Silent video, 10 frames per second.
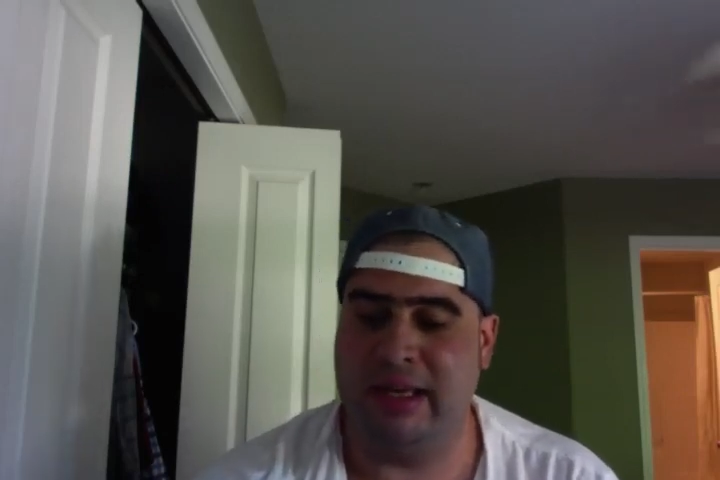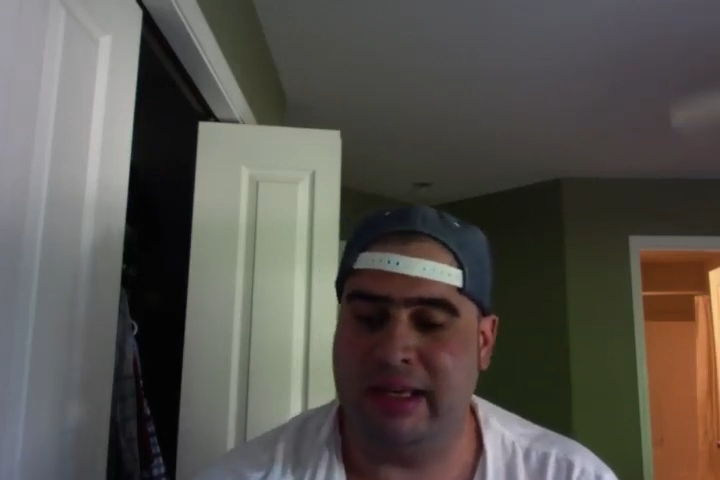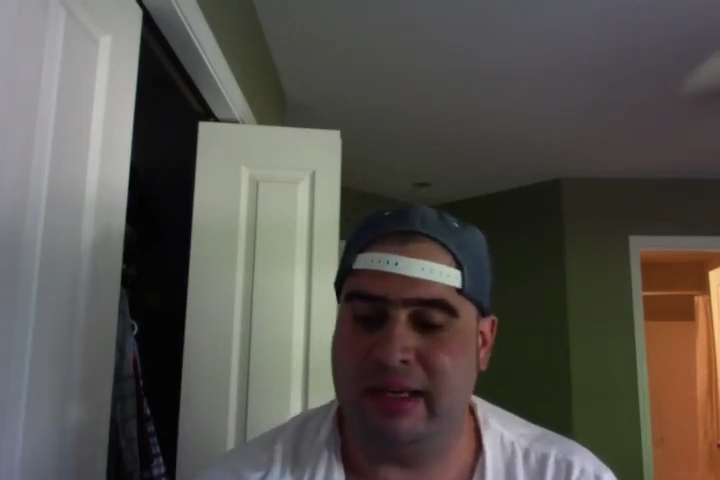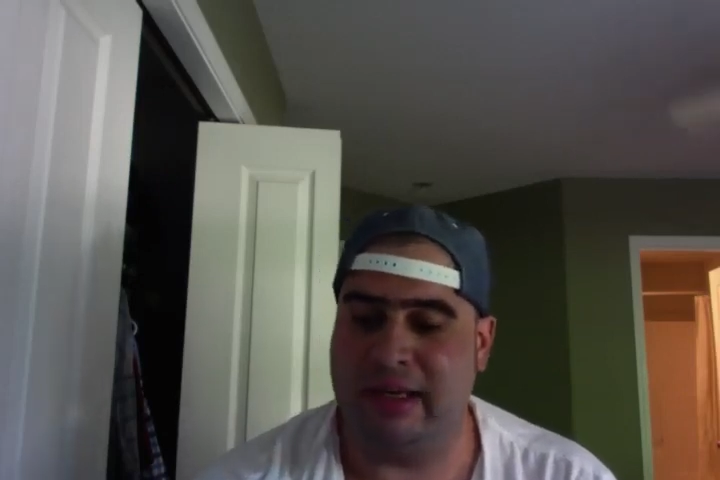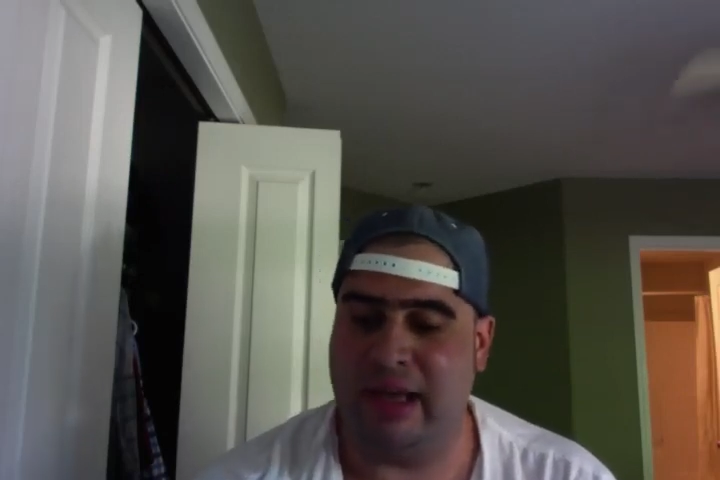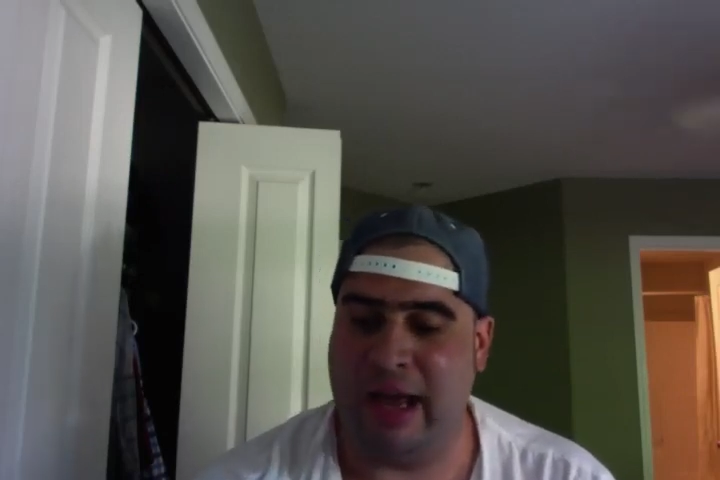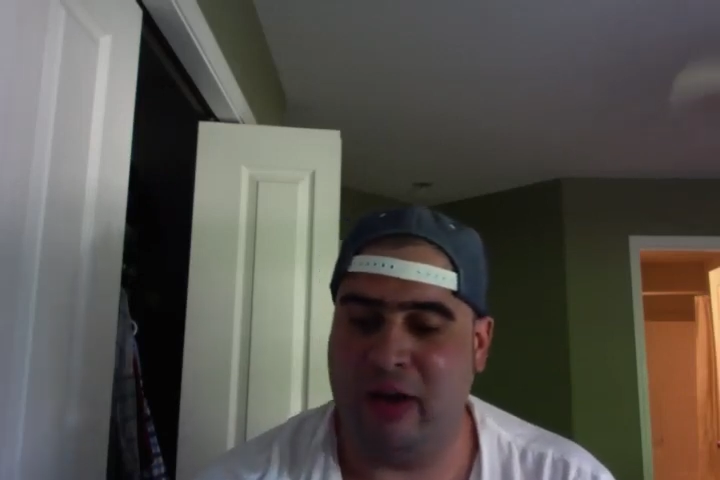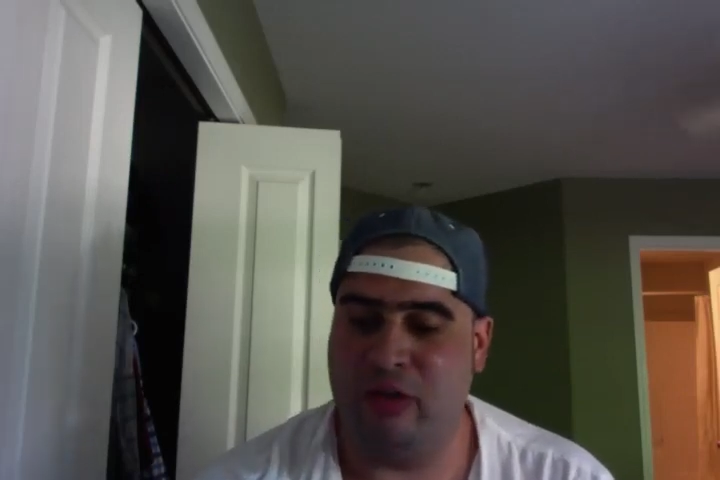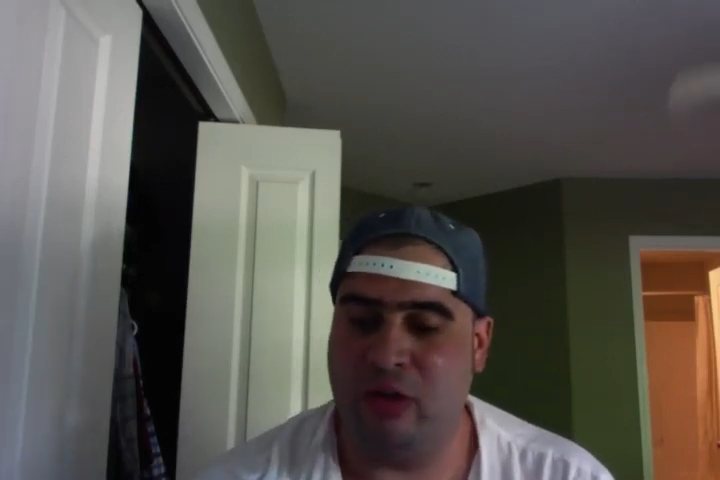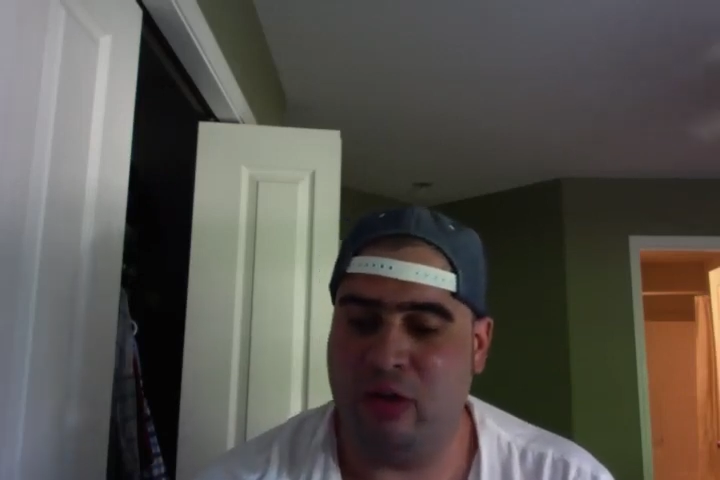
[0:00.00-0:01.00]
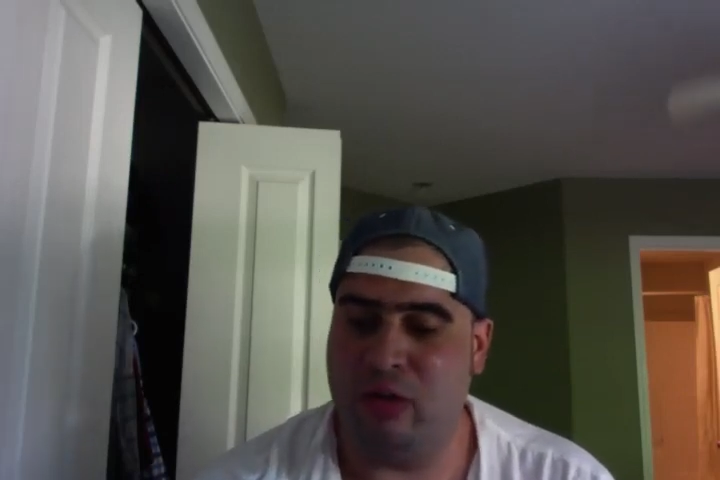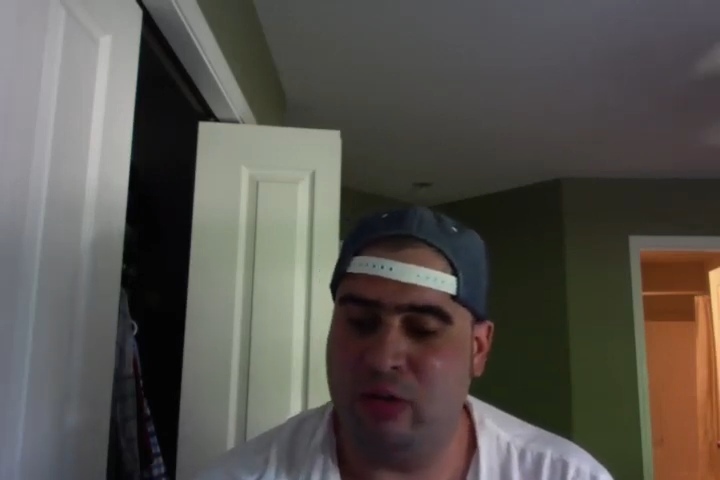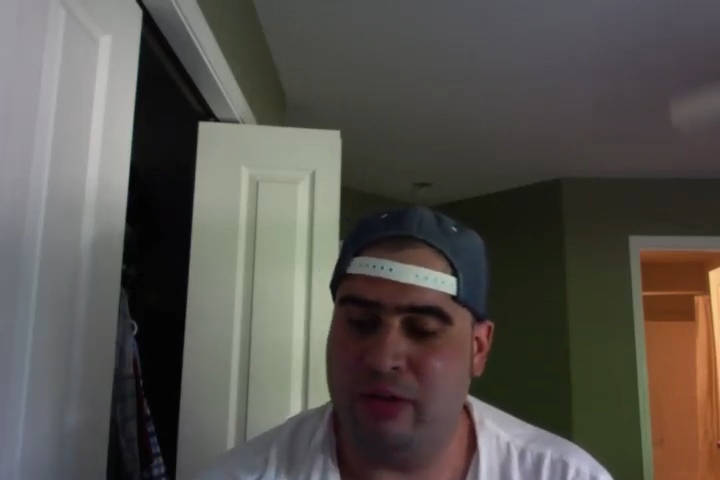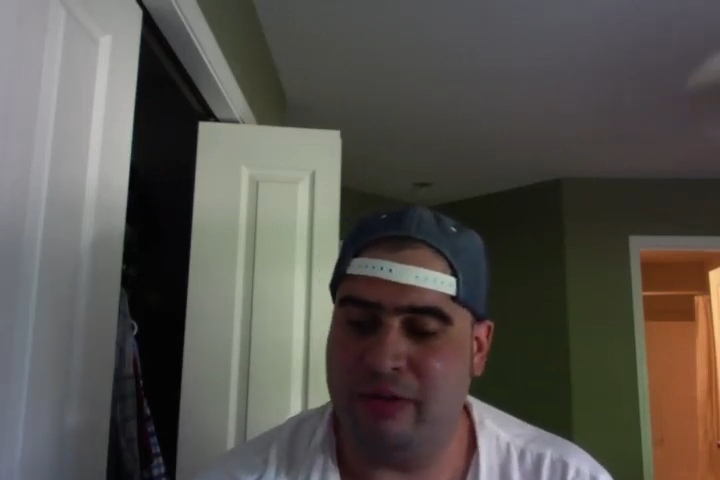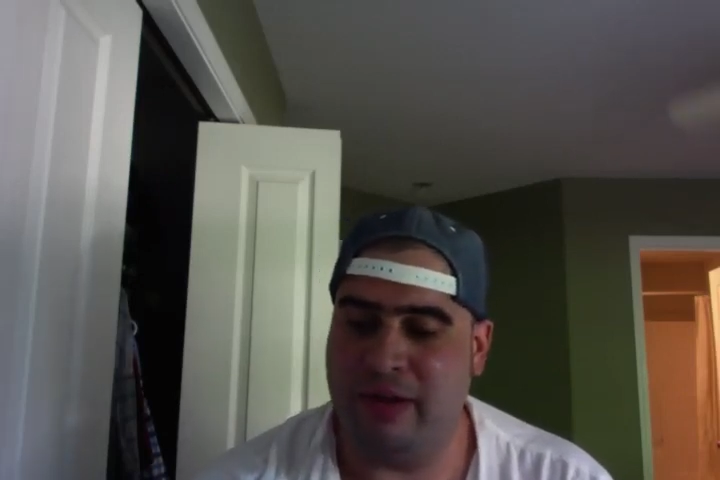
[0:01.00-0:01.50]
And I don't know
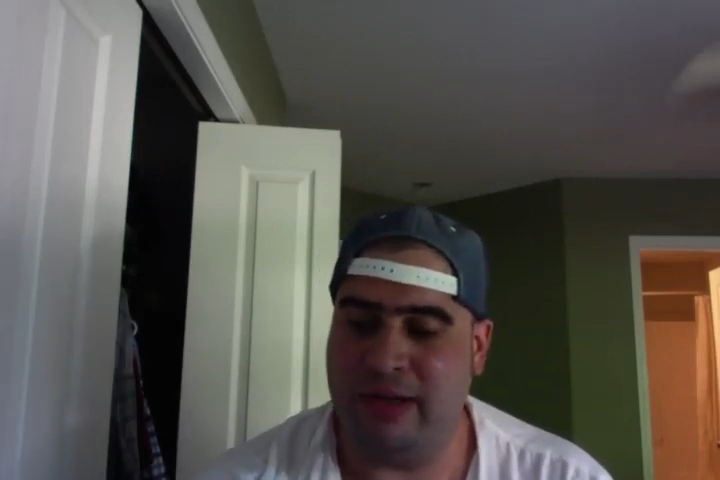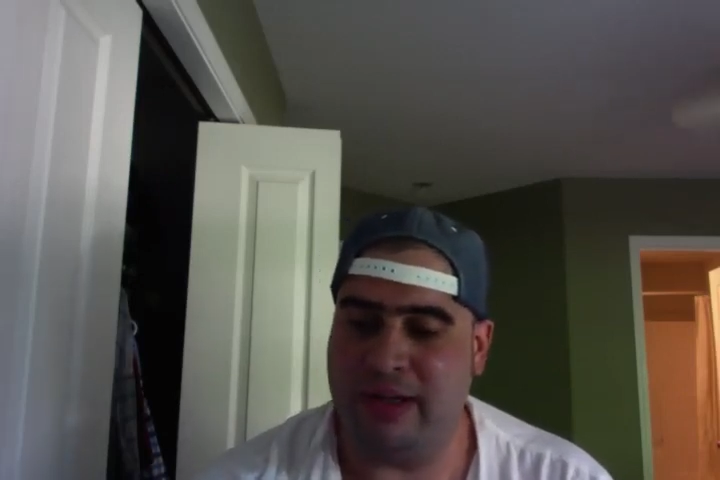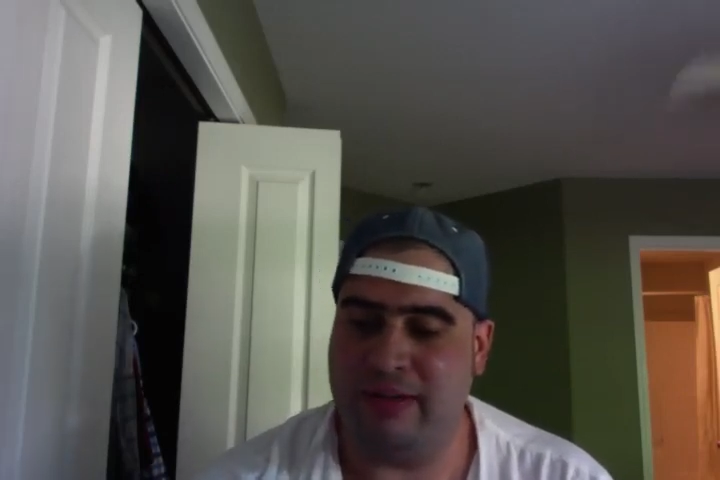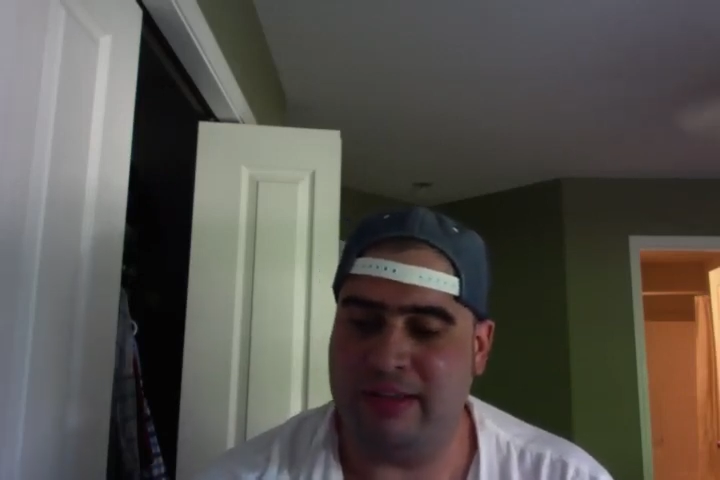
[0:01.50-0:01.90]
who the fuck,